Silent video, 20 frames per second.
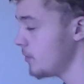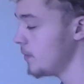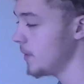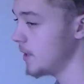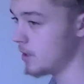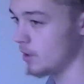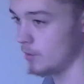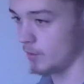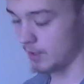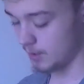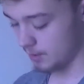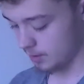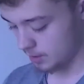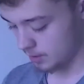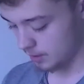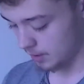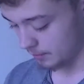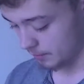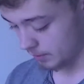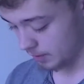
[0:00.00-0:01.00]
to be doing.
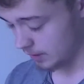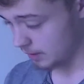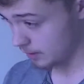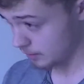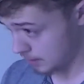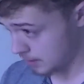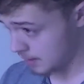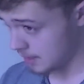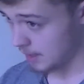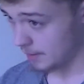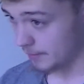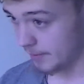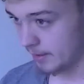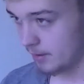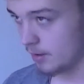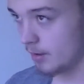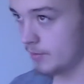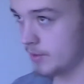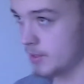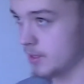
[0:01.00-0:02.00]
So I mean,
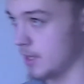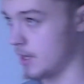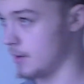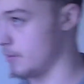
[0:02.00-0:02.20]
obviously,